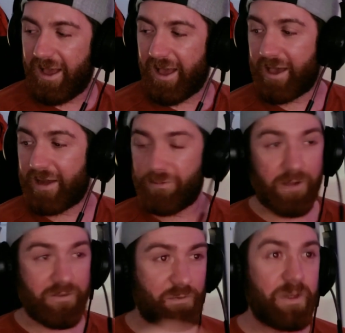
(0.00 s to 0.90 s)
and we're
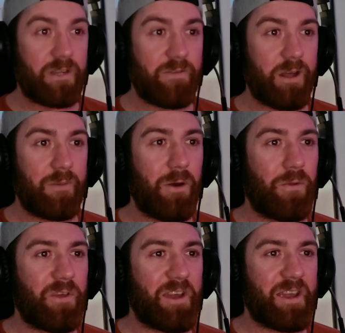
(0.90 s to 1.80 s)
going to have to redevelop the
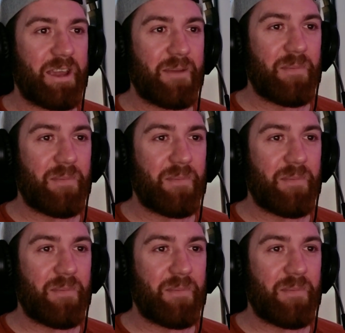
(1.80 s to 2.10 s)
whole thing again.